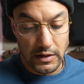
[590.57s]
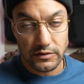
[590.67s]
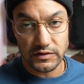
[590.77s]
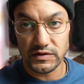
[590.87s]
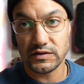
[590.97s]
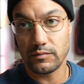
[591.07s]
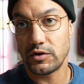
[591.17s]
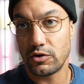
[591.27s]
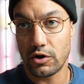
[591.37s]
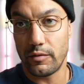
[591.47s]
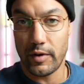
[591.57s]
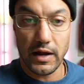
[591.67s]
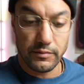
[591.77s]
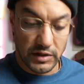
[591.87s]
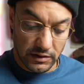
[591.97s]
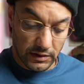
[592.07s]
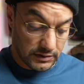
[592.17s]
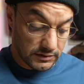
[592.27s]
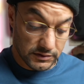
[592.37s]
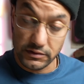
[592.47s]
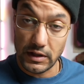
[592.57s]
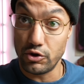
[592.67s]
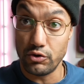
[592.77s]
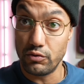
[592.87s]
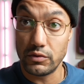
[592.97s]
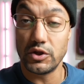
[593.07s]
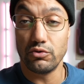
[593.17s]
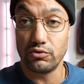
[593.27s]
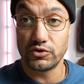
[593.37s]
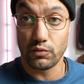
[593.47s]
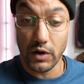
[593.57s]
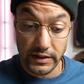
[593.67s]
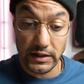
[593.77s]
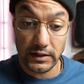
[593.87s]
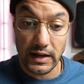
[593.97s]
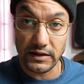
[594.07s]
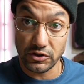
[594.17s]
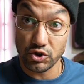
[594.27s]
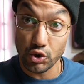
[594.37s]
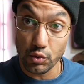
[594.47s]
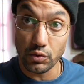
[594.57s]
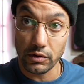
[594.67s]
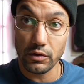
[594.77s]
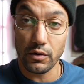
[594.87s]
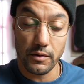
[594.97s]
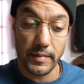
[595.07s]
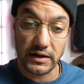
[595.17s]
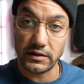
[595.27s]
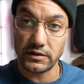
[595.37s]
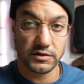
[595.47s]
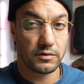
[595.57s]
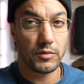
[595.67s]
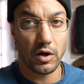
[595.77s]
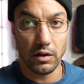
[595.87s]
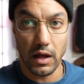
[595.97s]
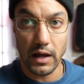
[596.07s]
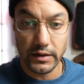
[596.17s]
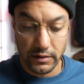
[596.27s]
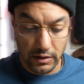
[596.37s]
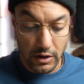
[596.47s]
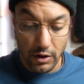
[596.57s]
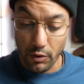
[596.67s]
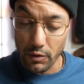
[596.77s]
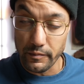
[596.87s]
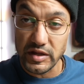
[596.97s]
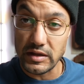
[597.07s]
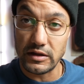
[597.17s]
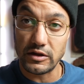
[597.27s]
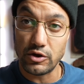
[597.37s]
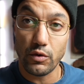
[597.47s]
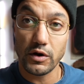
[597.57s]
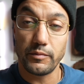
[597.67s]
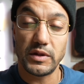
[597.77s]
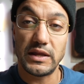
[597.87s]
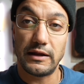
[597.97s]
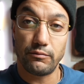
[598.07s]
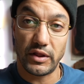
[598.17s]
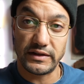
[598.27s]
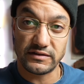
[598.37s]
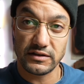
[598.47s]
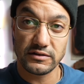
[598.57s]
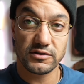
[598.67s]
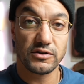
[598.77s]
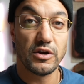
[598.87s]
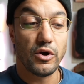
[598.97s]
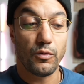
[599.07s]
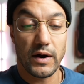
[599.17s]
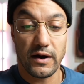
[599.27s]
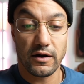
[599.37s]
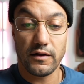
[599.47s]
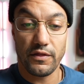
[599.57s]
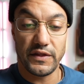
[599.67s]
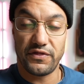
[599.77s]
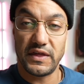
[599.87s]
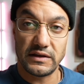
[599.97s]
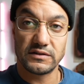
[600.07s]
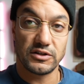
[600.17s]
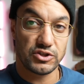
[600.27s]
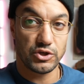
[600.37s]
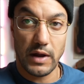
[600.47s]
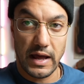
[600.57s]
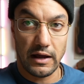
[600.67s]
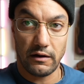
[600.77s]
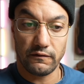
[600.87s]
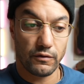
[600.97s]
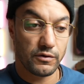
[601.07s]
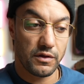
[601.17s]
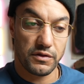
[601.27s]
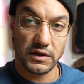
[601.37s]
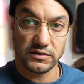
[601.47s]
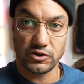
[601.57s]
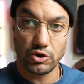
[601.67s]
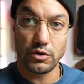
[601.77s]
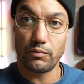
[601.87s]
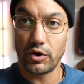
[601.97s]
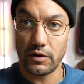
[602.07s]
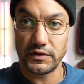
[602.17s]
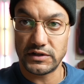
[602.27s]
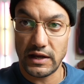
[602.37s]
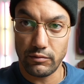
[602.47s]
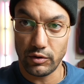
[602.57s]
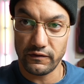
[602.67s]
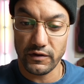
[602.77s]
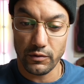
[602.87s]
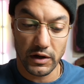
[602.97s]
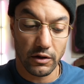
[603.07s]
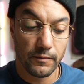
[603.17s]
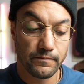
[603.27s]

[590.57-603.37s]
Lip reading: This is something you're gonna buy because you use writing as a tool or a mechanism a lot, or B, you wanna be in places where the things that you have, or the things that you can put on the table, if you will,